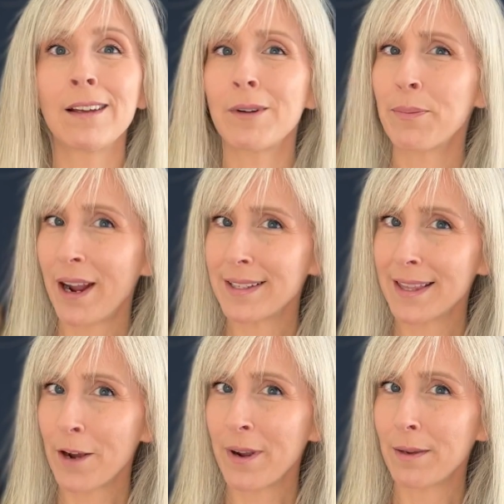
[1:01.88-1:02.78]
We price it
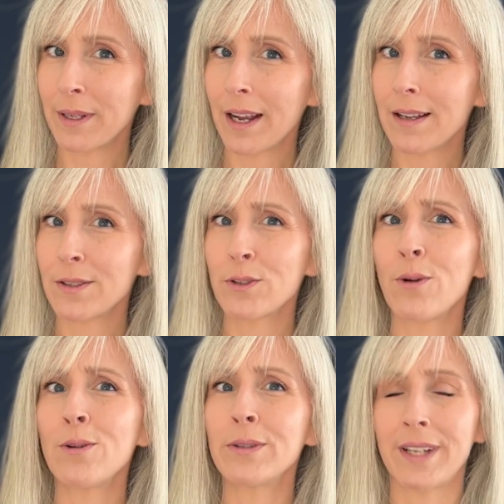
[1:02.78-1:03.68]
that way because
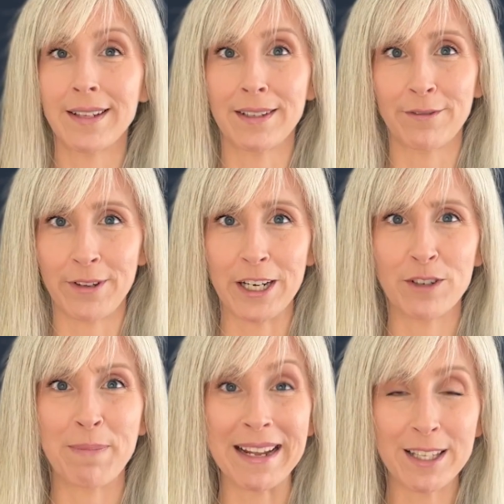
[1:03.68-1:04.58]
Toll doesn't
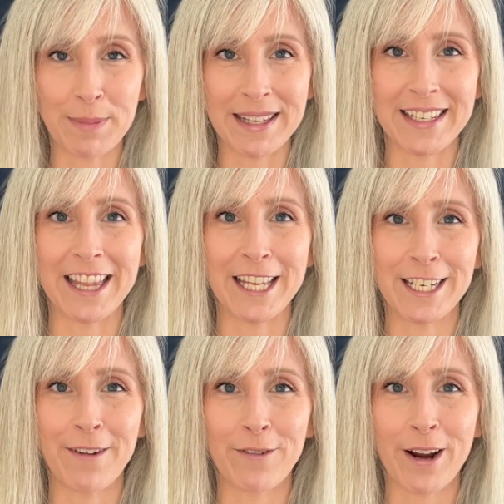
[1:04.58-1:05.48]
finish basements in the
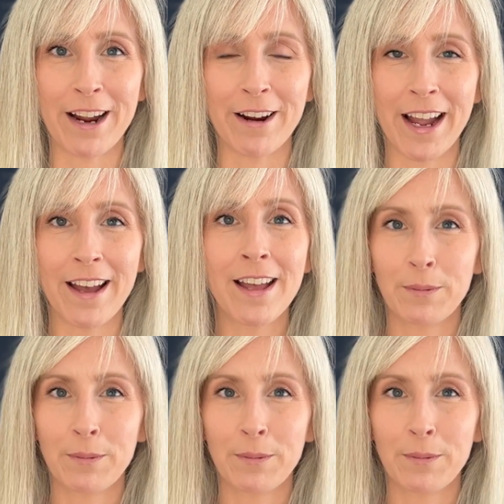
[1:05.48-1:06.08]
Denver area.